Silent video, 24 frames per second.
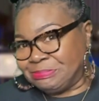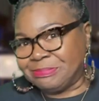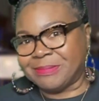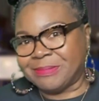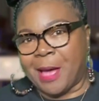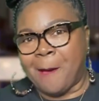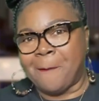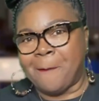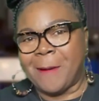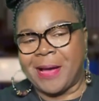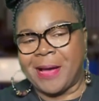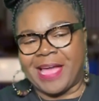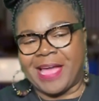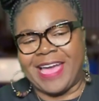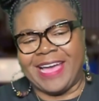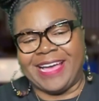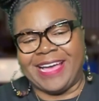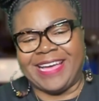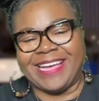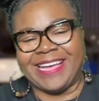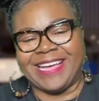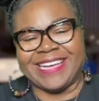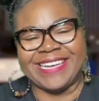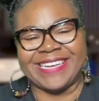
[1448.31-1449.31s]
I'm
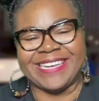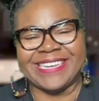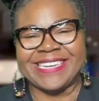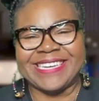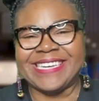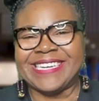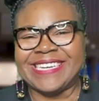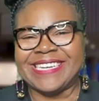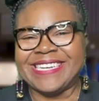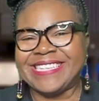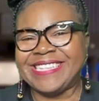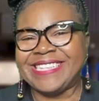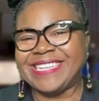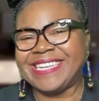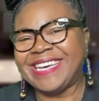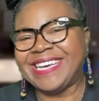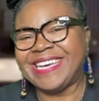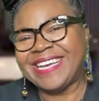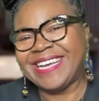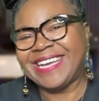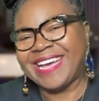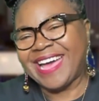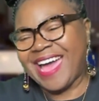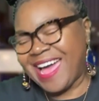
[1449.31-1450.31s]
okay.
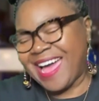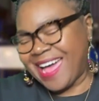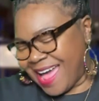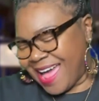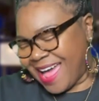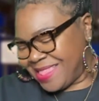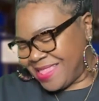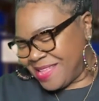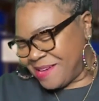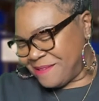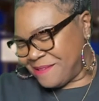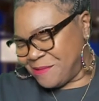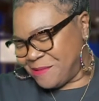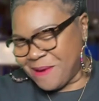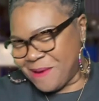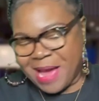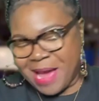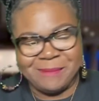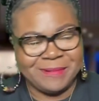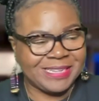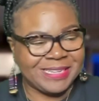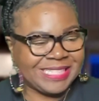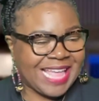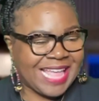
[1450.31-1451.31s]
I love you,
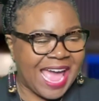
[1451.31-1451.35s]
Robert.